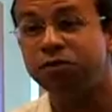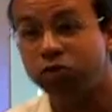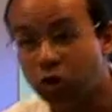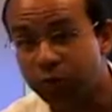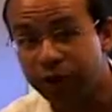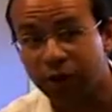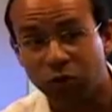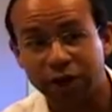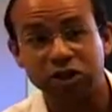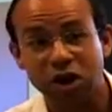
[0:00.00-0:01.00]
Nubia,
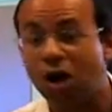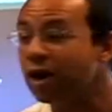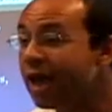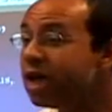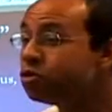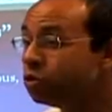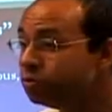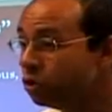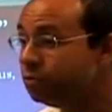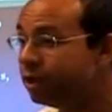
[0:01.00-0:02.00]
what is called A group
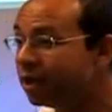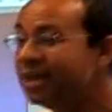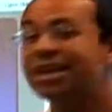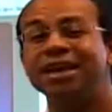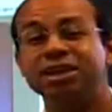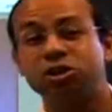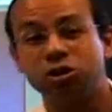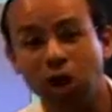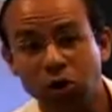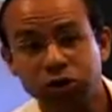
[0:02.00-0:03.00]
Nubia, is
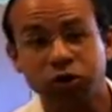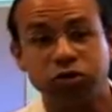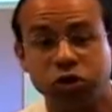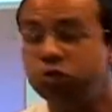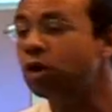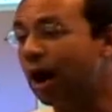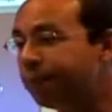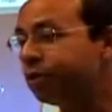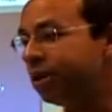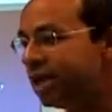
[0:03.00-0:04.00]
closer to
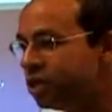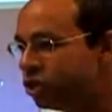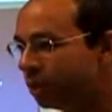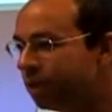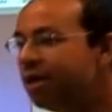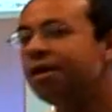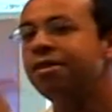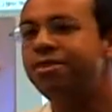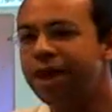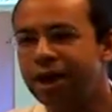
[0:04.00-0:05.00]
Upper Egypt
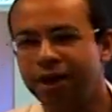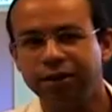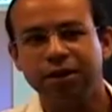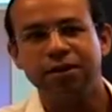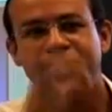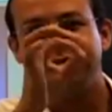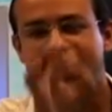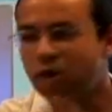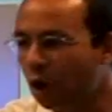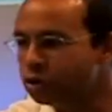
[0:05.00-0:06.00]
than the
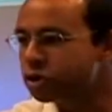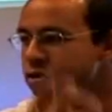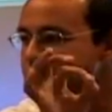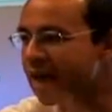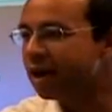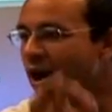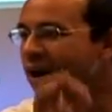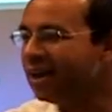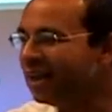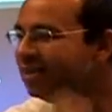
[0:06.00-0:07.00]
cultures that
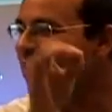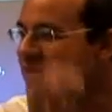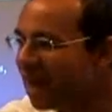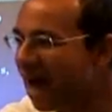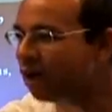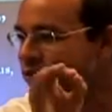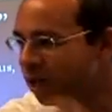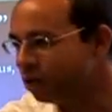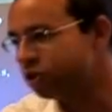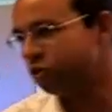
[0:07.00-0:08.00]
are in the Nile
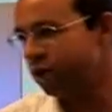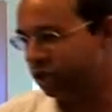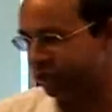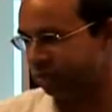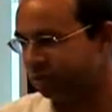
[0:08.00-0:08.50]
Delta region.